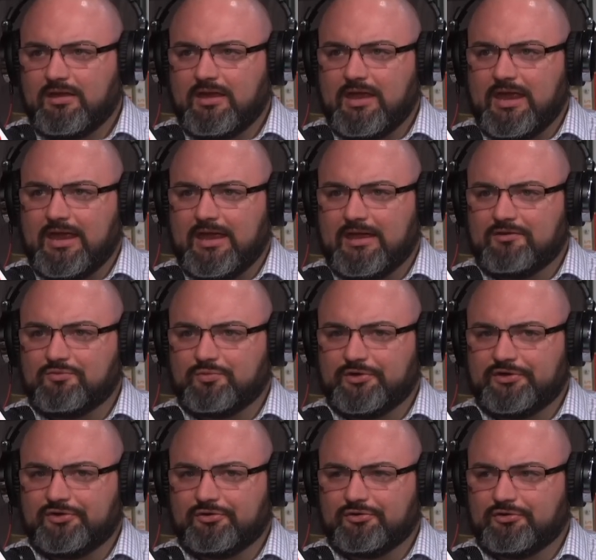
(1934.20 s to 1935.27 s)
And
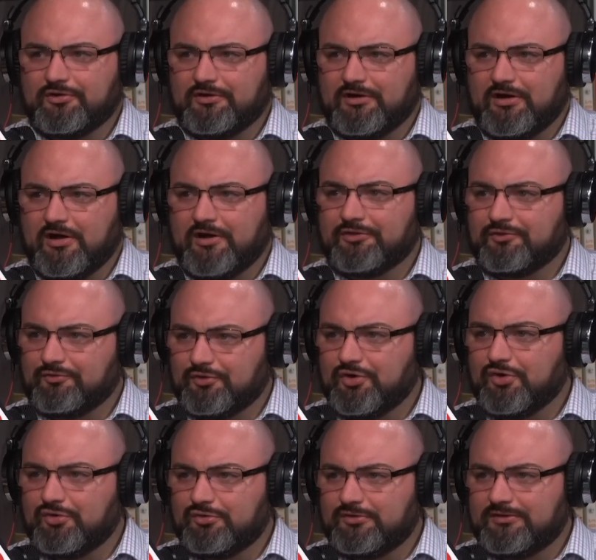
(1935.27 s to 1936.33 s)
when you're on the
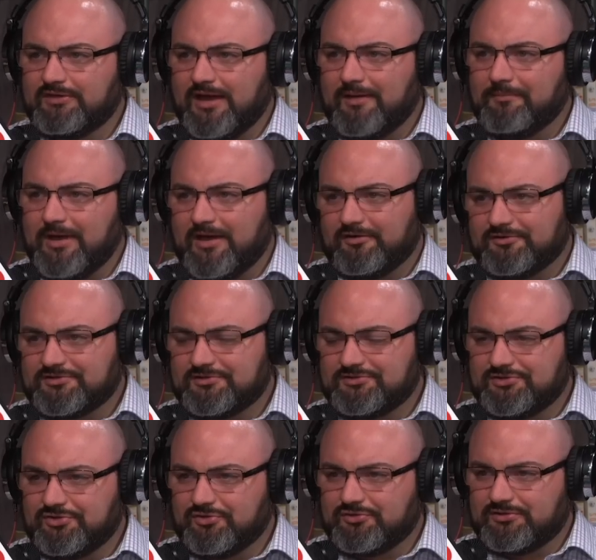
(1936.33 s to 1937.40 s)
road, that matters because
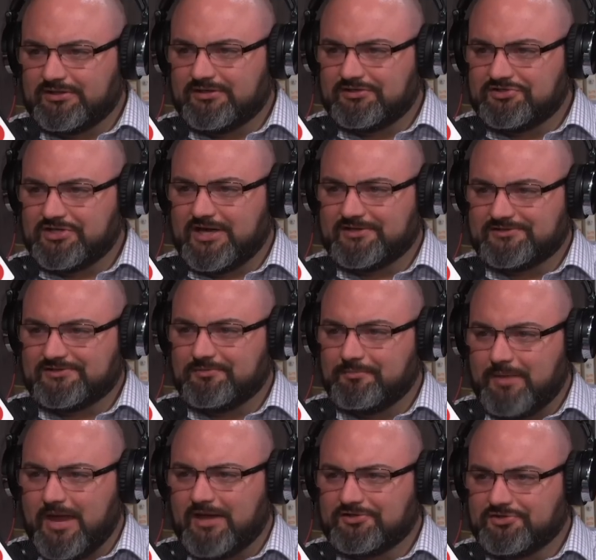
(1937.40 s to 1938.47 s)
you don't get a chance to
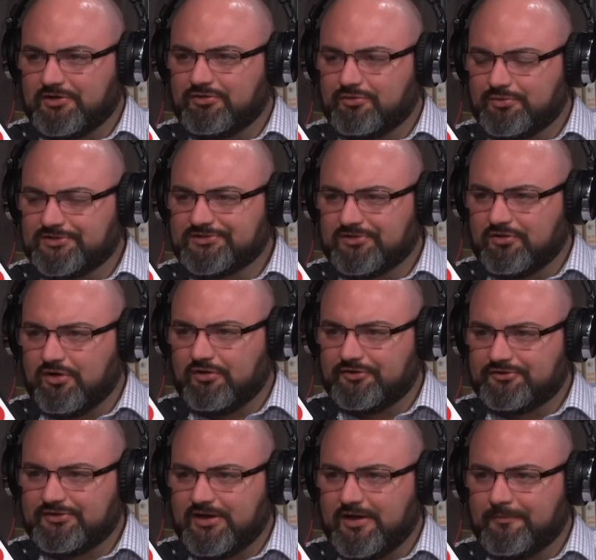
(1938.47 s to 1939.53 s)
match on the whistle all the time.